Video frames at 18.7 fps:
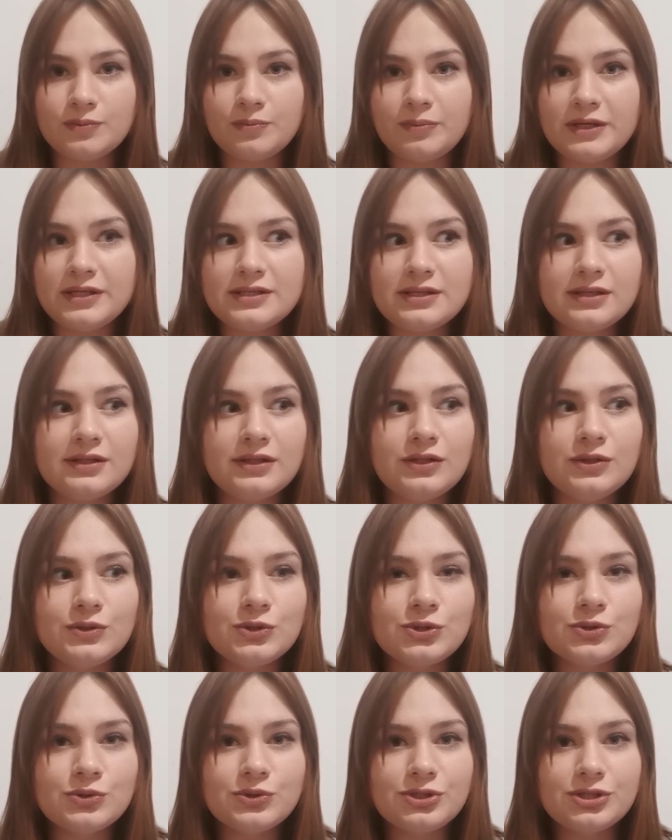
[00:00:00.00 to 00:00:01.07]
basically you
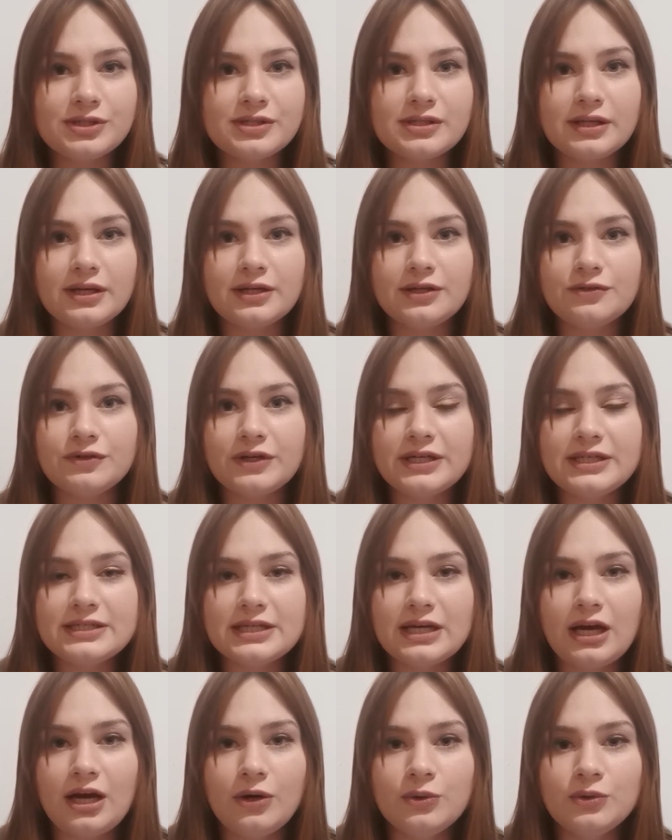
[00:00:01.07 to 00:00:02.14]
should just like write
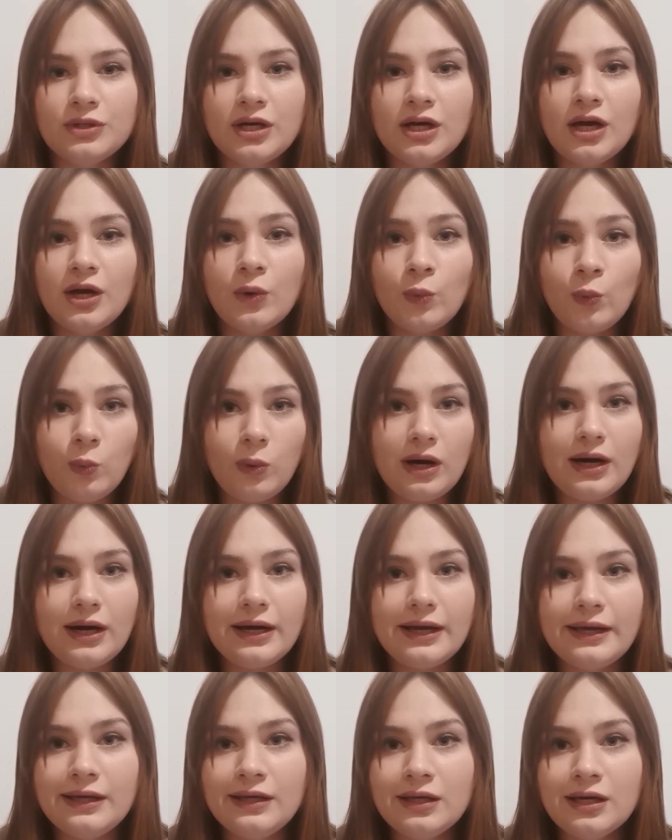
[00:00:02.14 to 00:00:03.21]
down
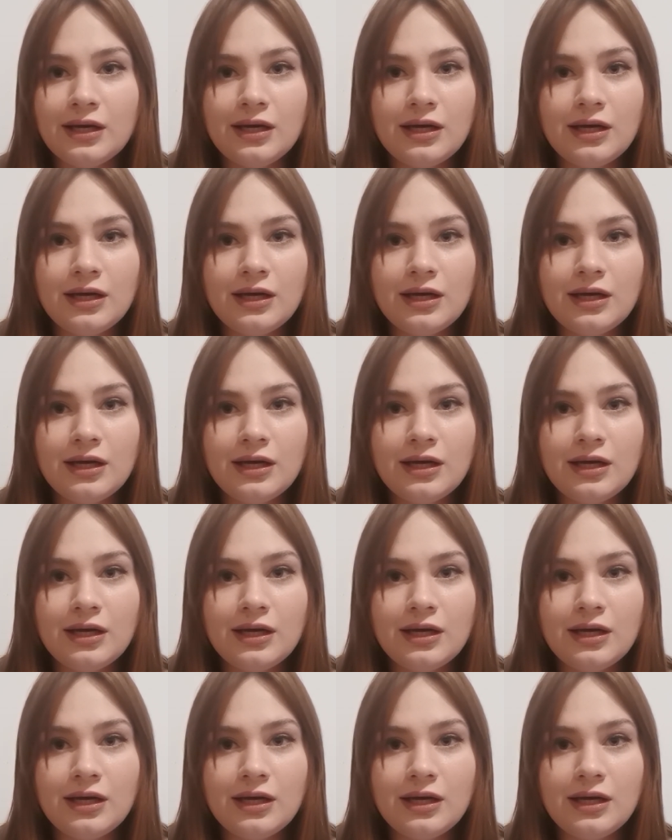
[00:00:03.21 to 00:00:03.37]
why